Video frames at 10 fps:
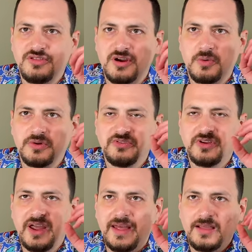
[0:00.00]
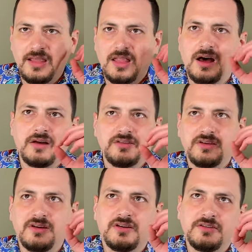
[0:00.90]
there was a lot
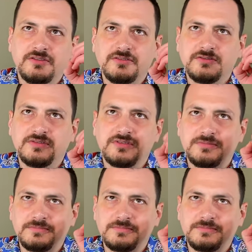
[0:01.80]
of